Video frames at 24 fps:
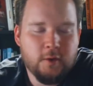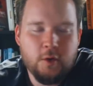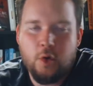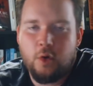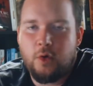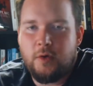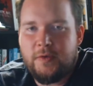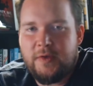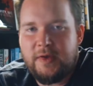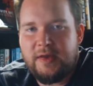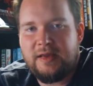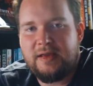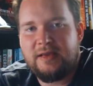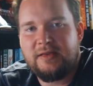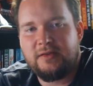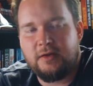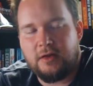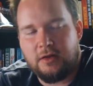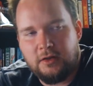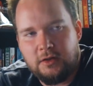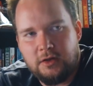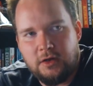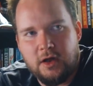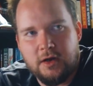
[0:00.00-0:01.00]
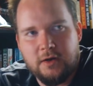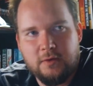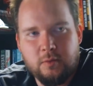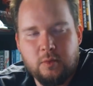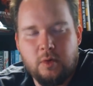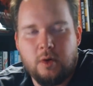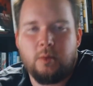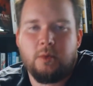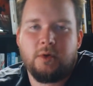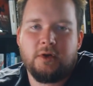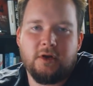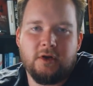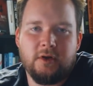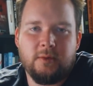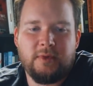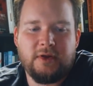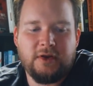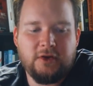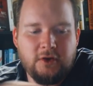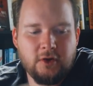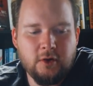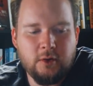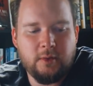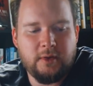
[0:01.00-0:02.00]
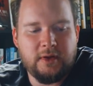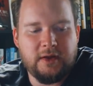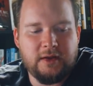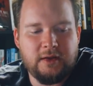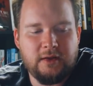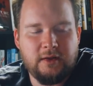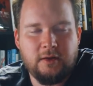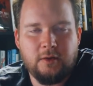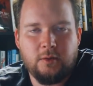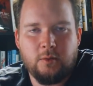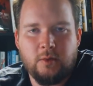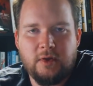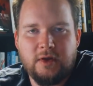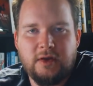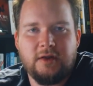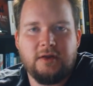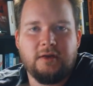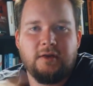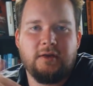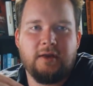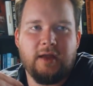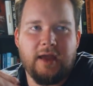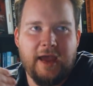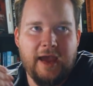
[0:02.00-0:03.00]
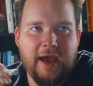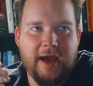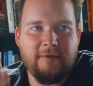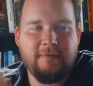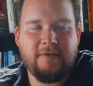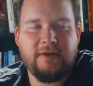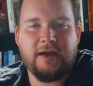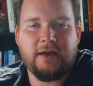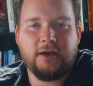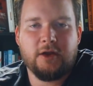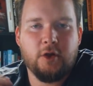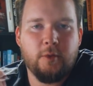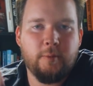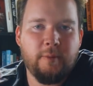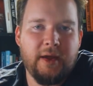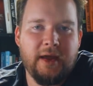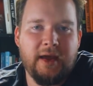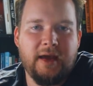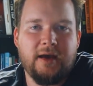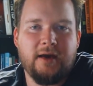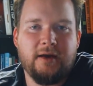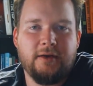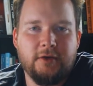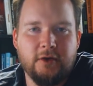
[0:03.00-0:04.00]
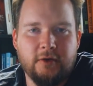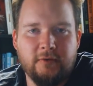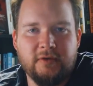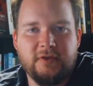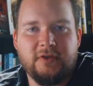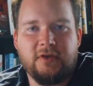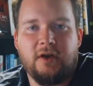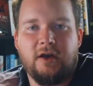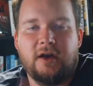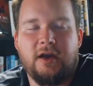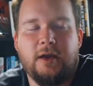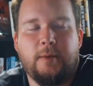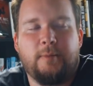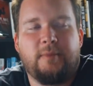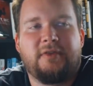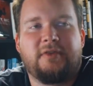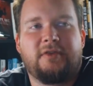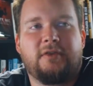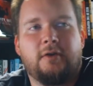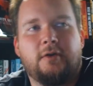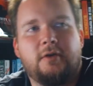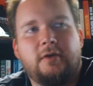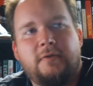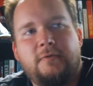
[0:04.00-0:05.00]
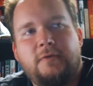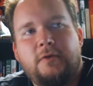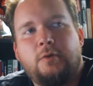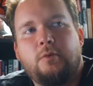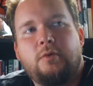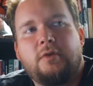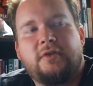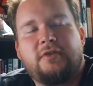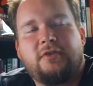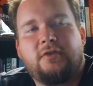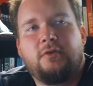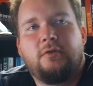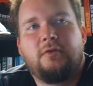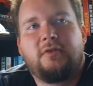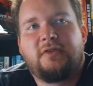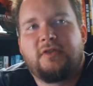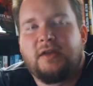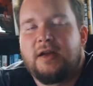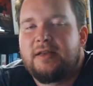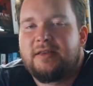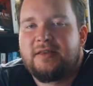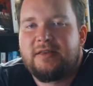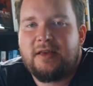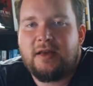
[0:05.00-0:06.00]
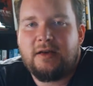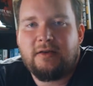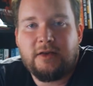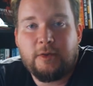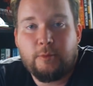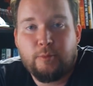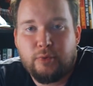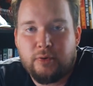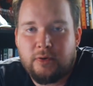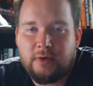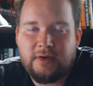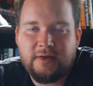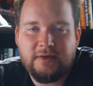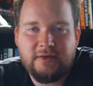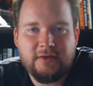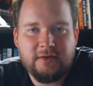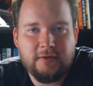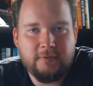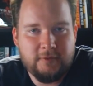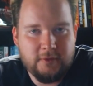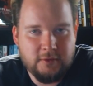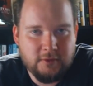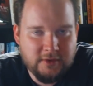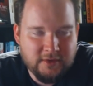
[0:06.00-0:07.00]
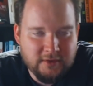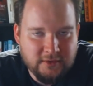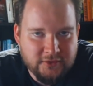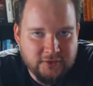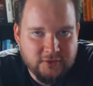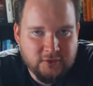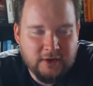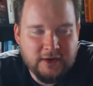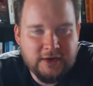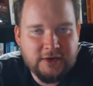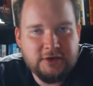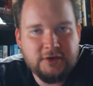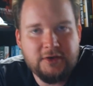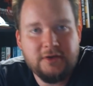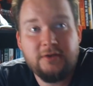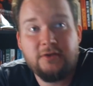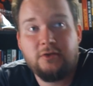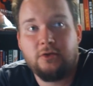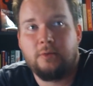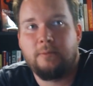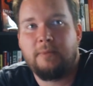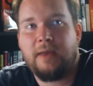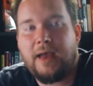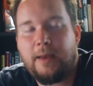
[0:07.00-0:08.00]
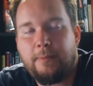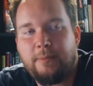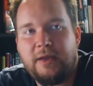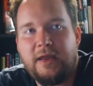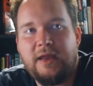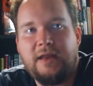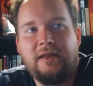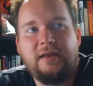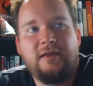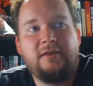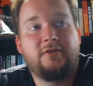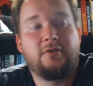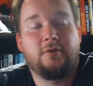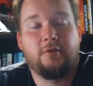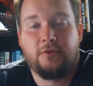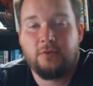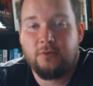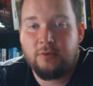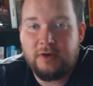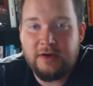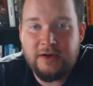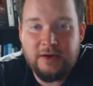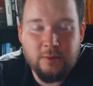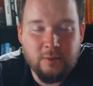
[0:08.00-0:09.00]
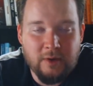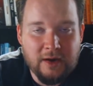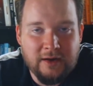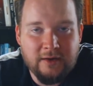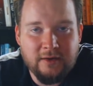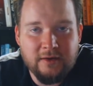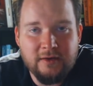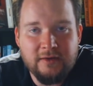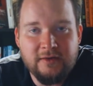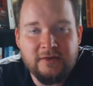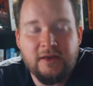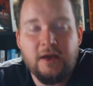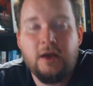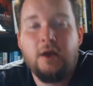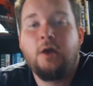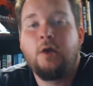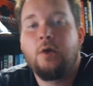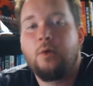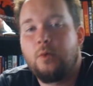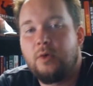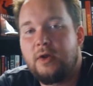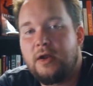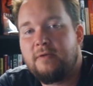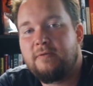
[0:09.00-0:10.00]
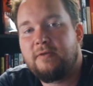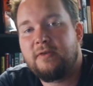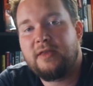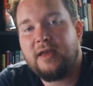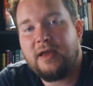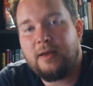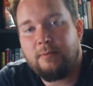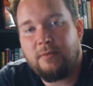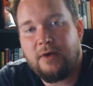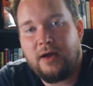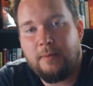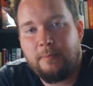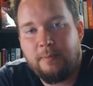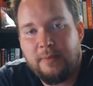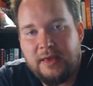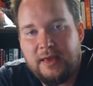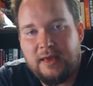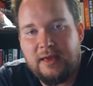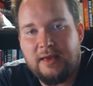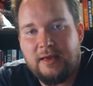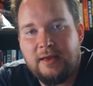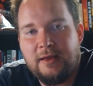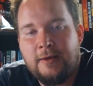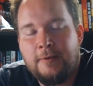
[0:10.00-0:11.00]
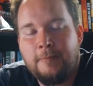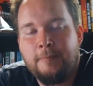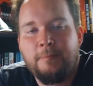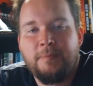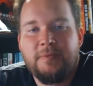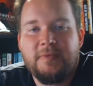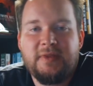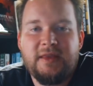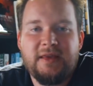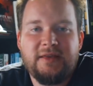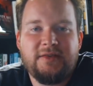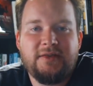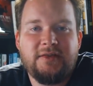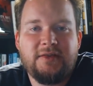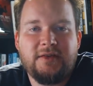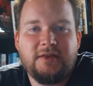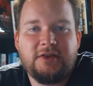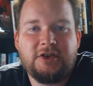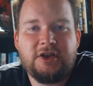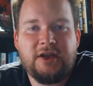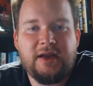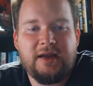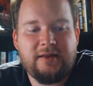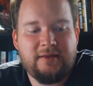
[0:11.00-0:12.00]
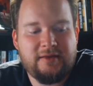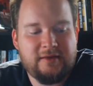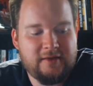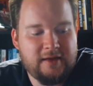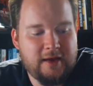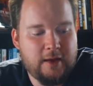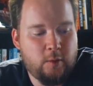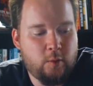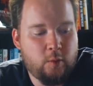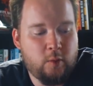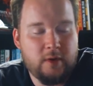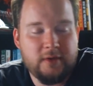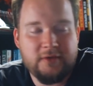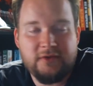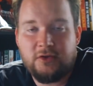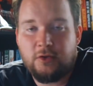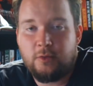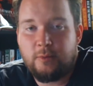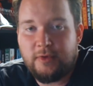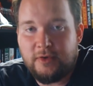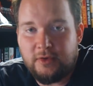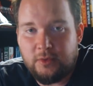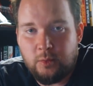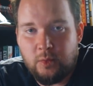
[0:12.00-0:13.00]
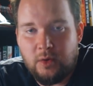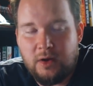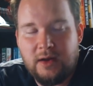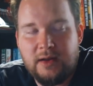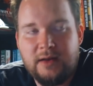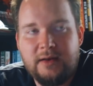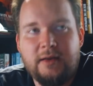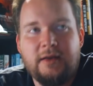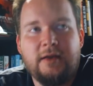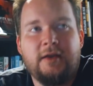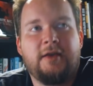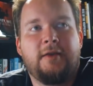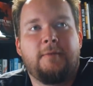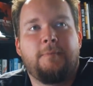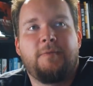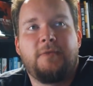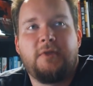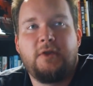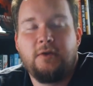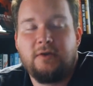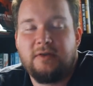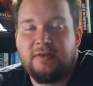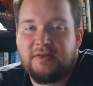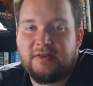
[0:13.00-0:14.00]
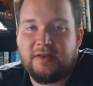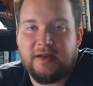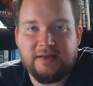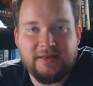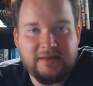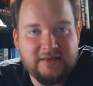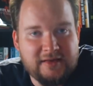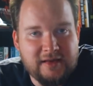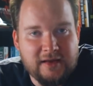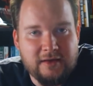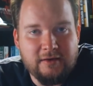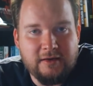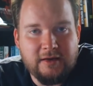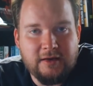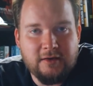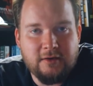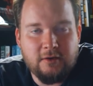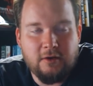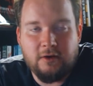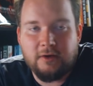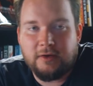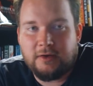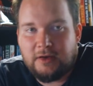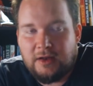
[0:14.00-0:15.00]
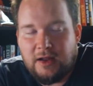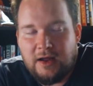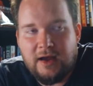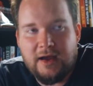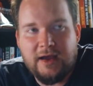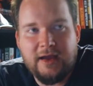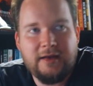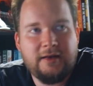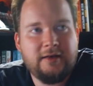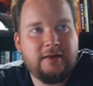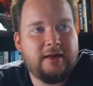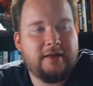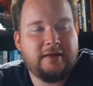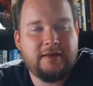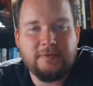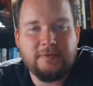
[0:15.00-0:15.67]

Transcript: The cool thing is, a lot of what we're going to be doing, we can have that compound over time. So if you were to start selling prints of your illustrations, your matte paintings, your 3D renders, whatever that might be, this is a chance that once you build one, you can start selling it online at